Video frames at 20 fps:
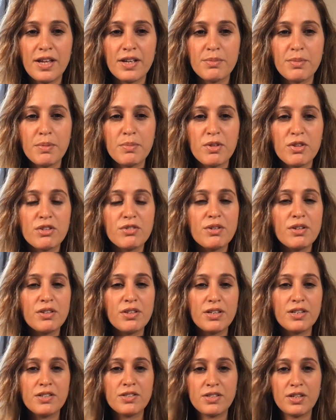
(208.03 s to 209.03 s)
maybe 3
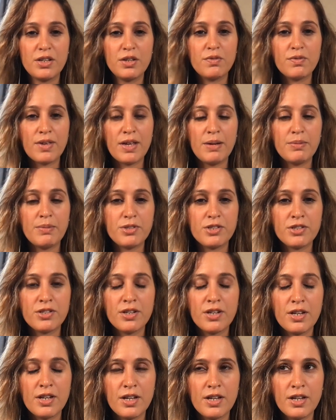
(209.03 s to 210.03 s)
things that you've kept
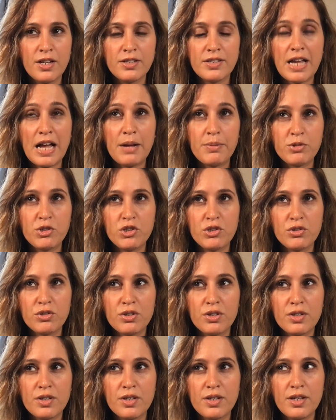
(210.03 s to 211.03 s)
to help
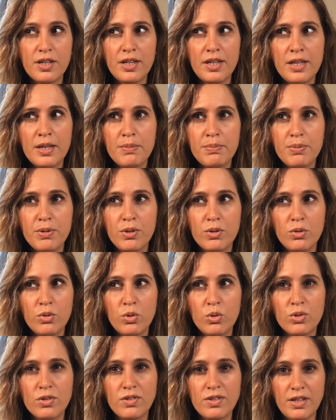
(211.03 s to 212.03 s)
you keep
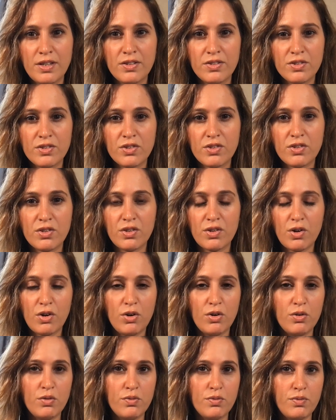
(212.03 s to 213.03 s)
your sense
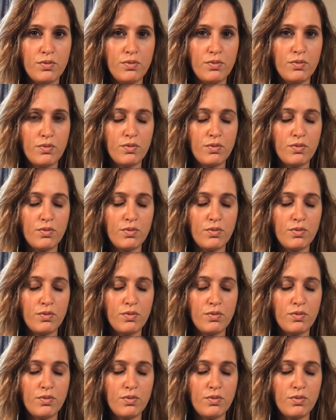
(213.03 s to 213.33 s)
of